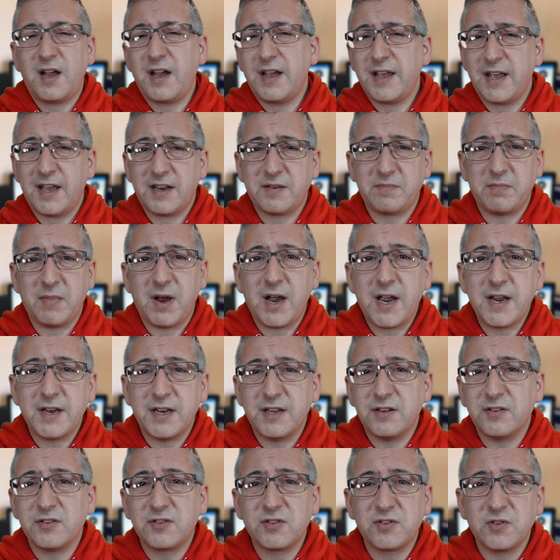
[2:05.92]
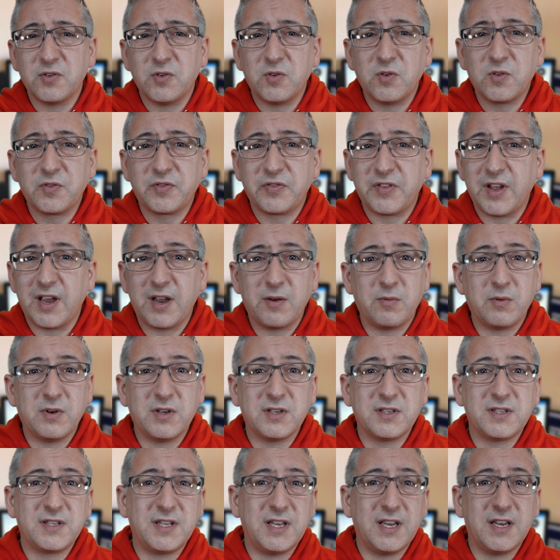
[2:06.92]
I had mine installed, there
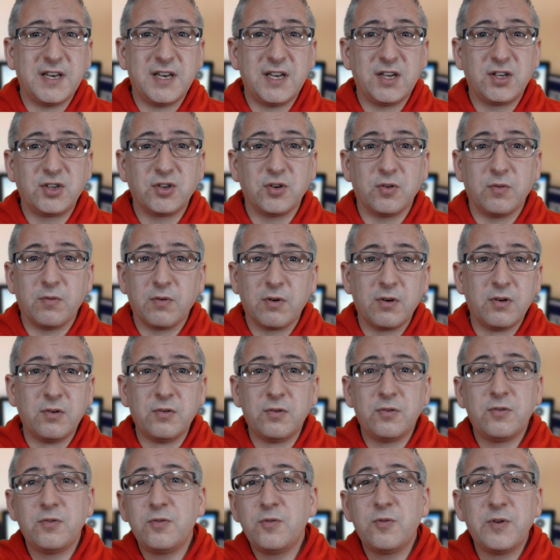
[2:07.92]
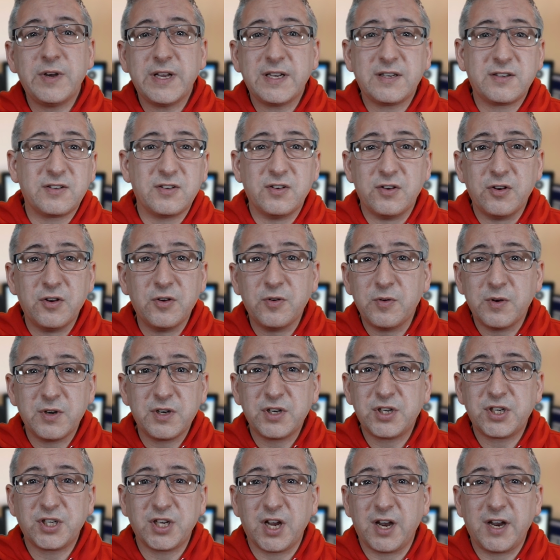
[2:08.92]
was the initial, ooh, it's new
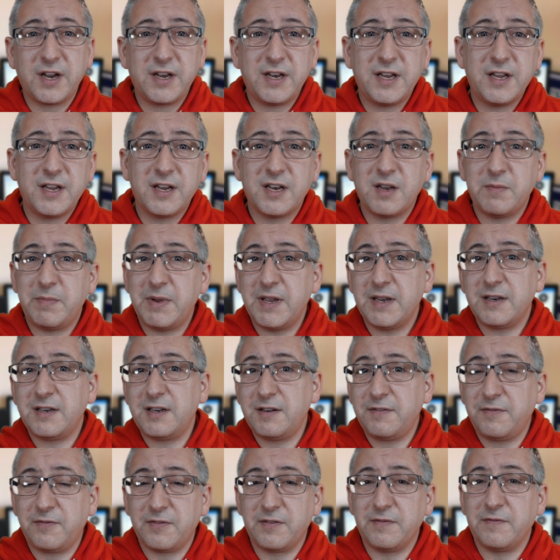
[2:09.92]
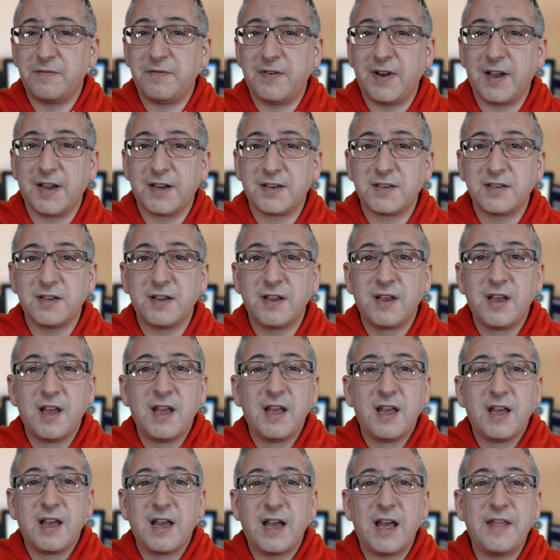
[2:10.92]
and shiny and a bit different factor,
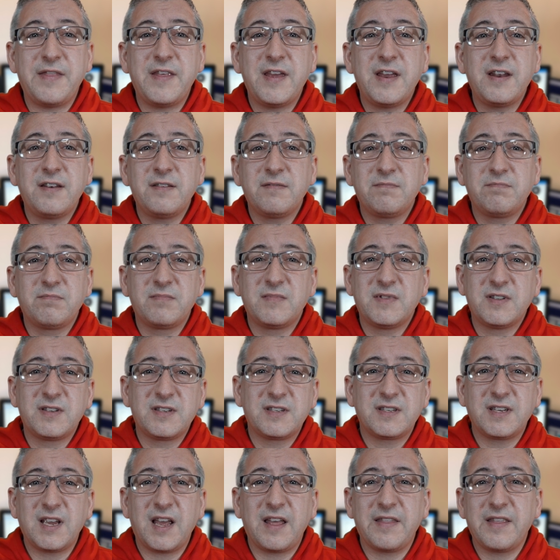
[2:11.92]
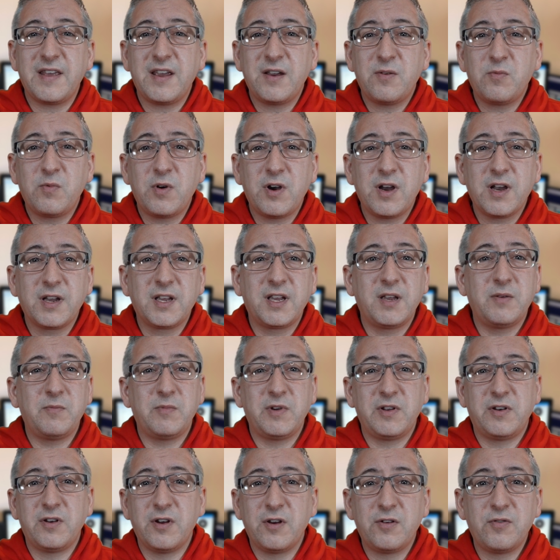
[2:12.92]
and then sat there working
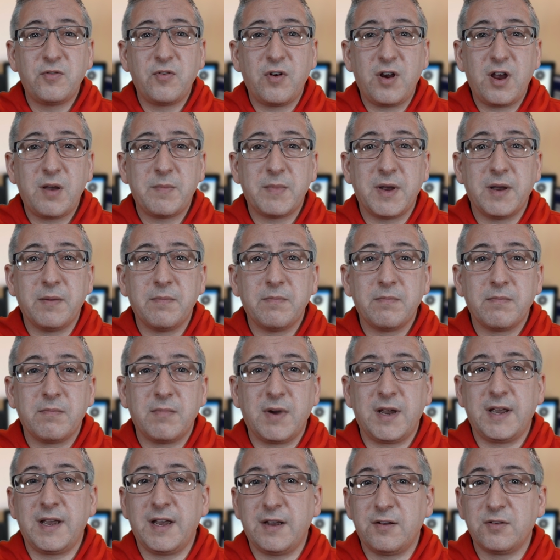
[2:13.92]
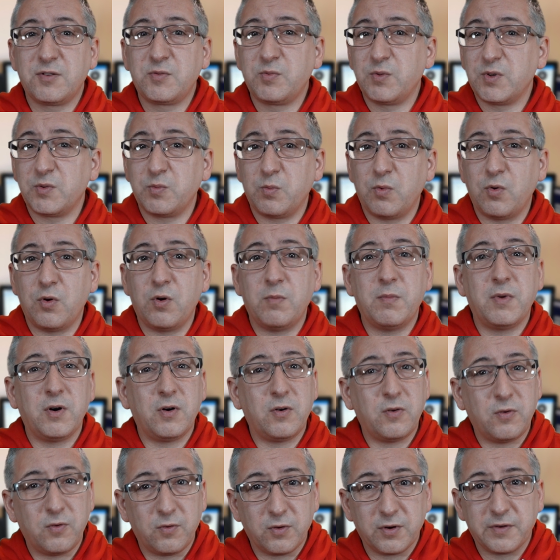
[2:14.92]
with no drama. My house was warm
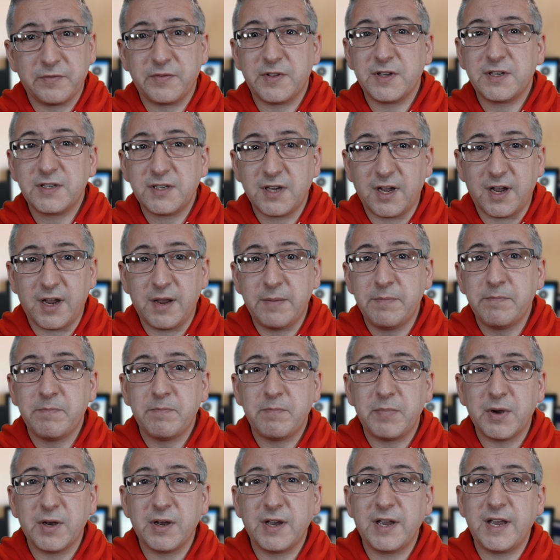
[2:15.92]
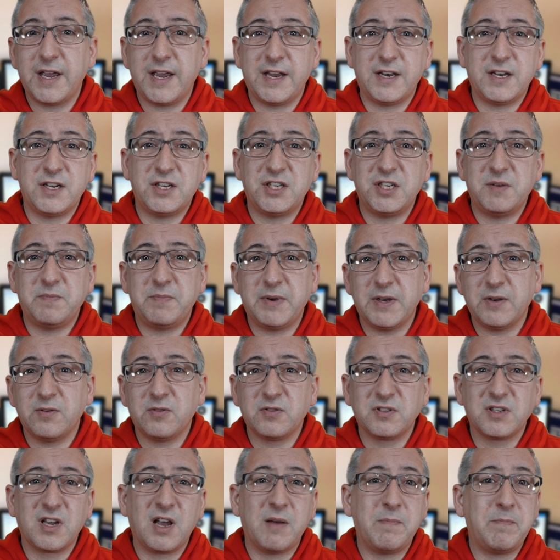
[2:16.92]
all of the time, but energy
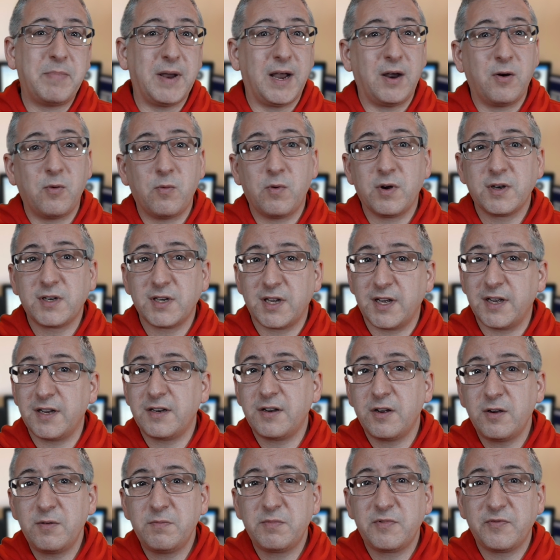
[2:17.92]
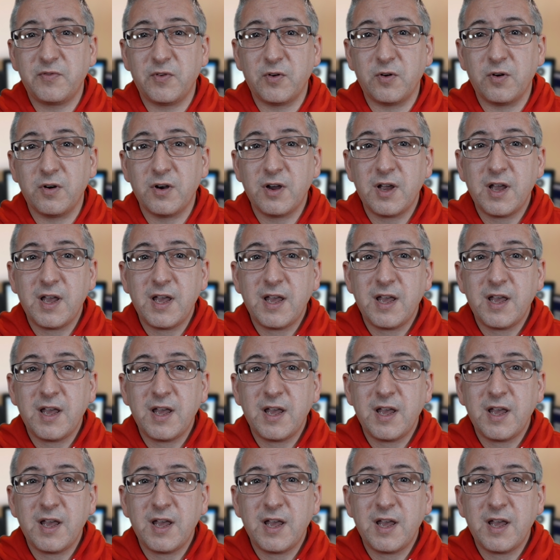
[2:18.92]
bills about what I had hoped for.